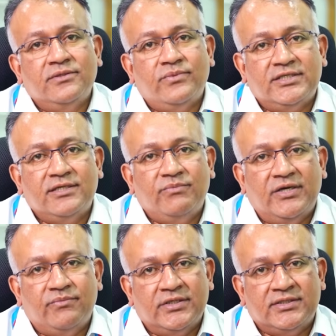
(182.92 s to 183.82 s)
the question
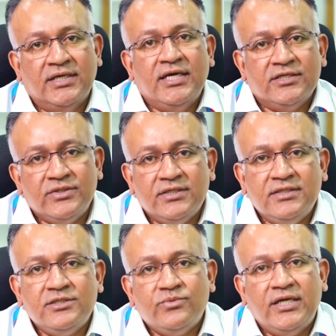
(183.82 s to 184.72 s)
papers? So this
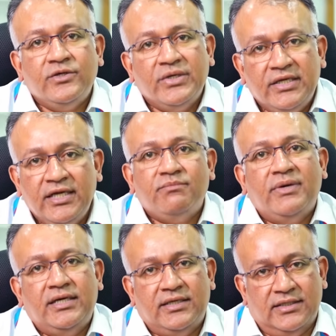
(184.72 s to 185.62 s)
is where you need
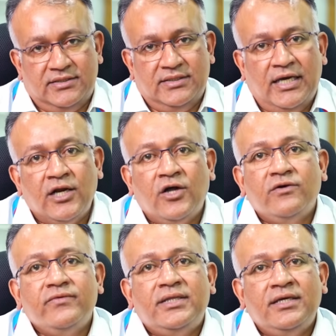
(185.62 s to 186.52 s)
mentors
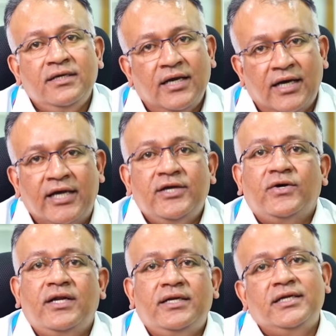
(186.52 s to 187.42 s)
along with the high
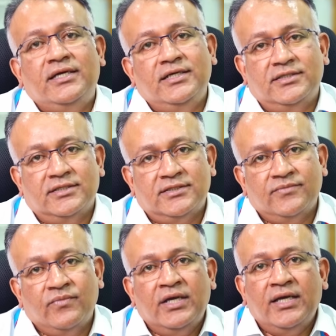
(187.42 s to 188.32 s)
quality teachers.
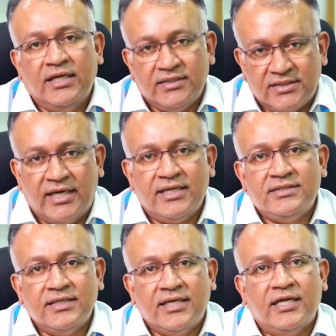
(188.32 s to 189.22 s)
In
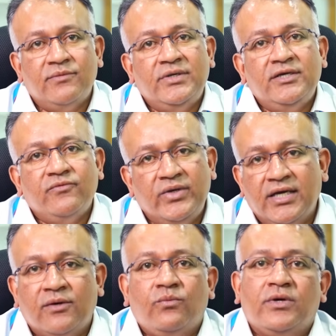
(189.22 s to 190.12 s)
Starets Academy, we
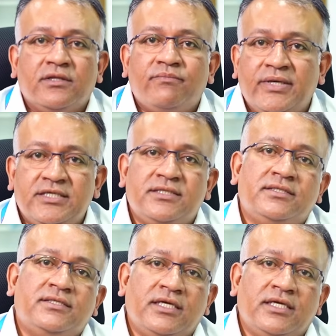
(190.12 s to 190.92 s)
have one of the best